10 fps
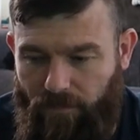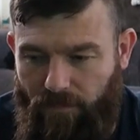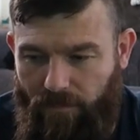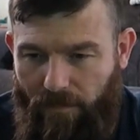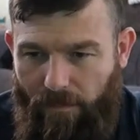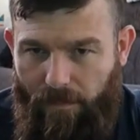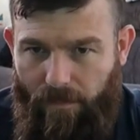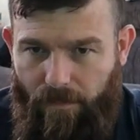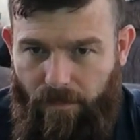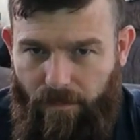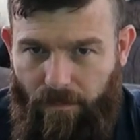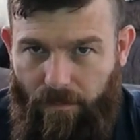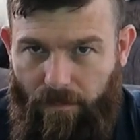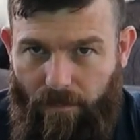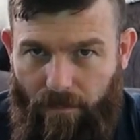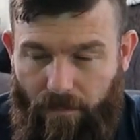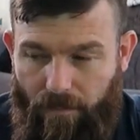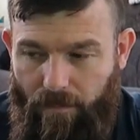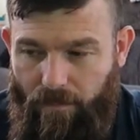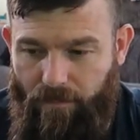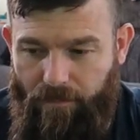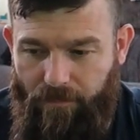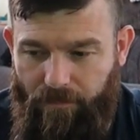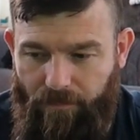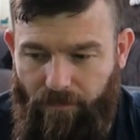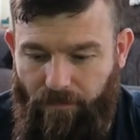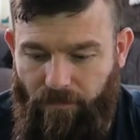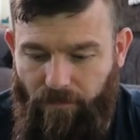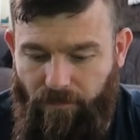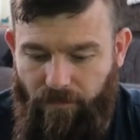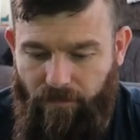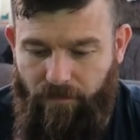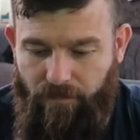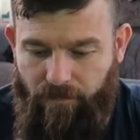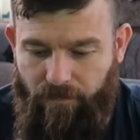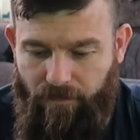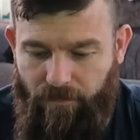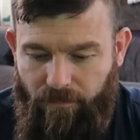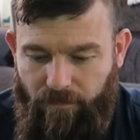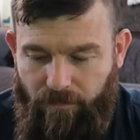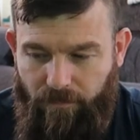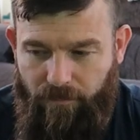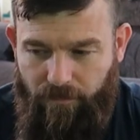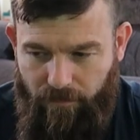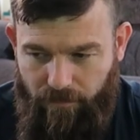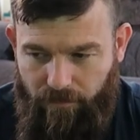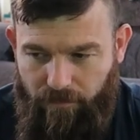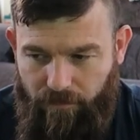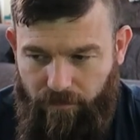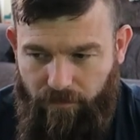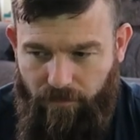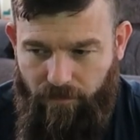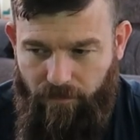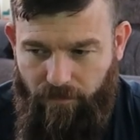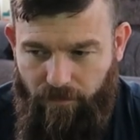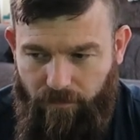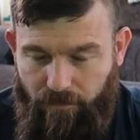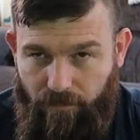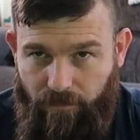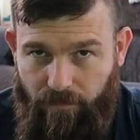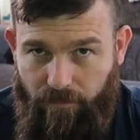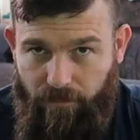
This person isn't speaking.